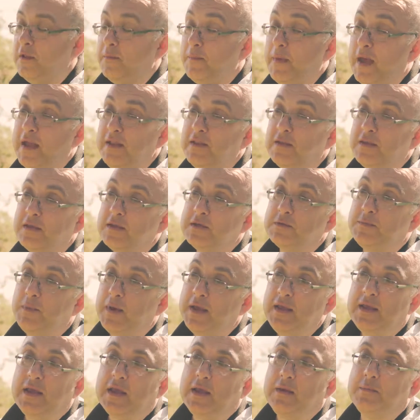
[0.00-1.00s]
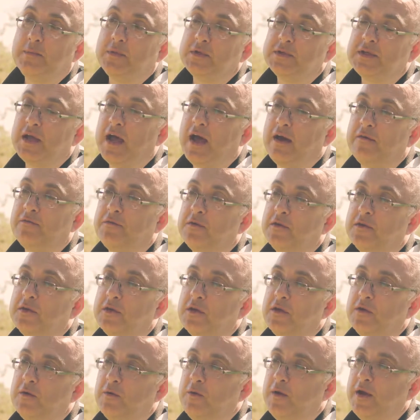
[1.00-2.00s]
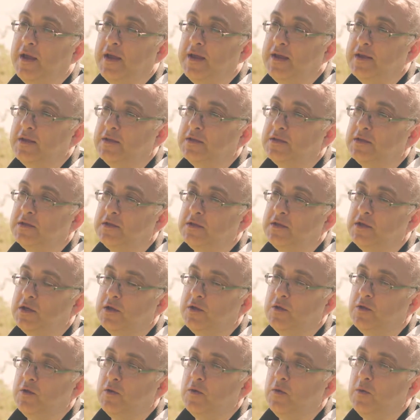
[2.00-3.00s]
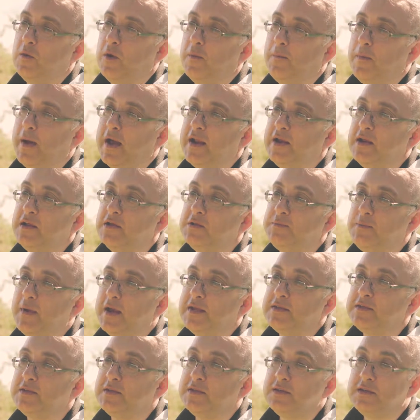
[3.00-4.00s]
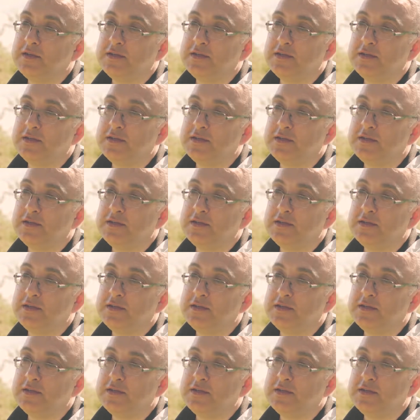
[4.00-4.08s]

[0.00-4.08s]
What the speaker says: the main things beekeepers have to do is to manage pests and